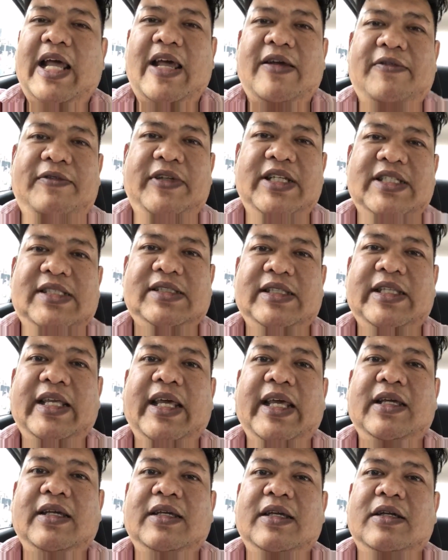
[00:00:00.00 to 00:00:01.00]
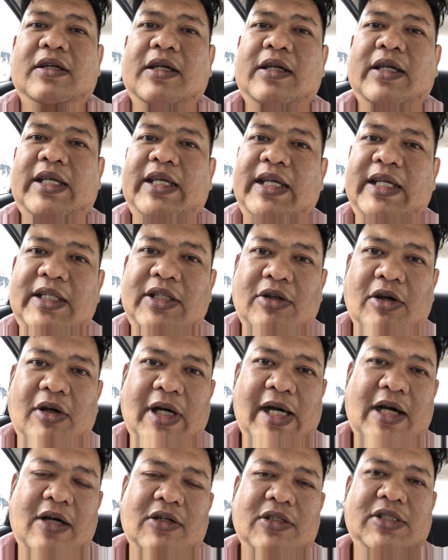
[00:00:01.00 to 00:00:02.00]
have this thing in your
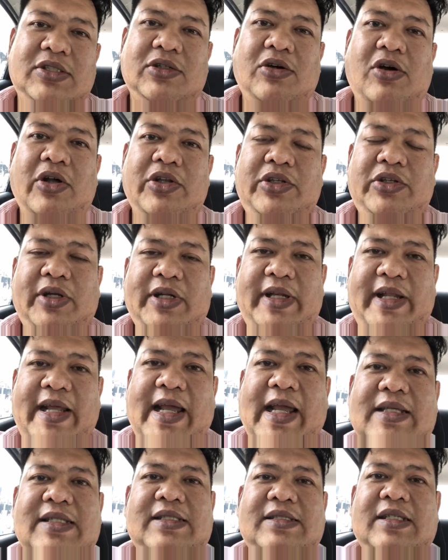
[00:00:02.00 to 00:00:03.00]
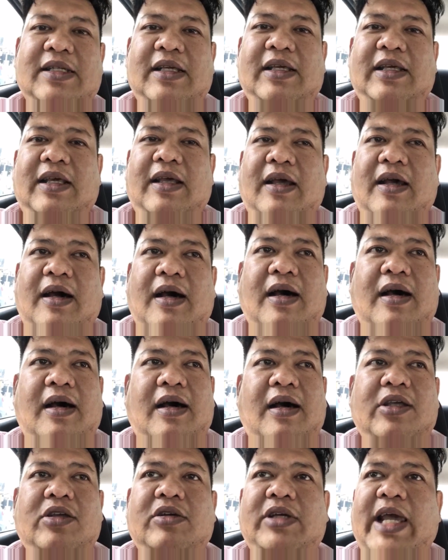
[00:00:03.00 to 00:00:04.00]
house, on your desk.
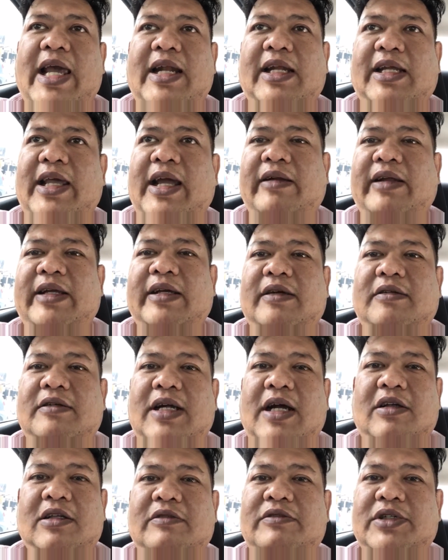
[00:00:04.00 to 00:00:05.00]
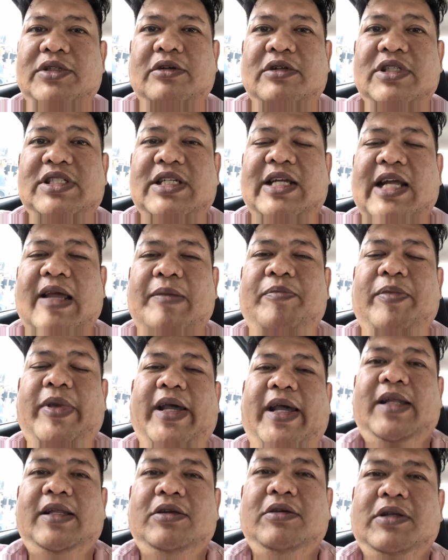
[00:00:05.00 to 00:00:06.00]
You can't carry it around, even though it's an
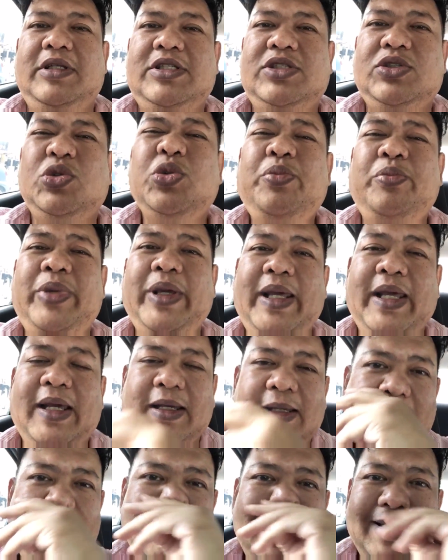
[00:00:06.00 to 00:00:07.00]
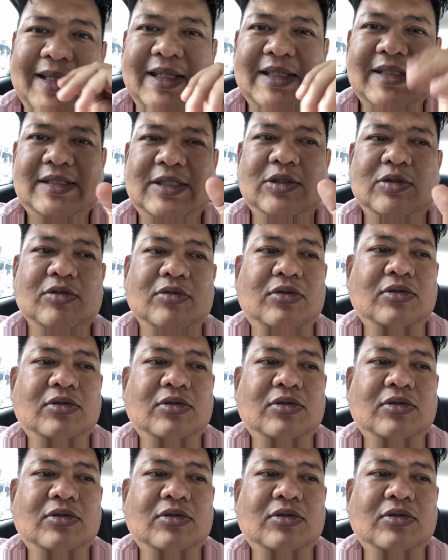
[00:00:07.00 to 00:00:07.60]
iPad. It's too big. It's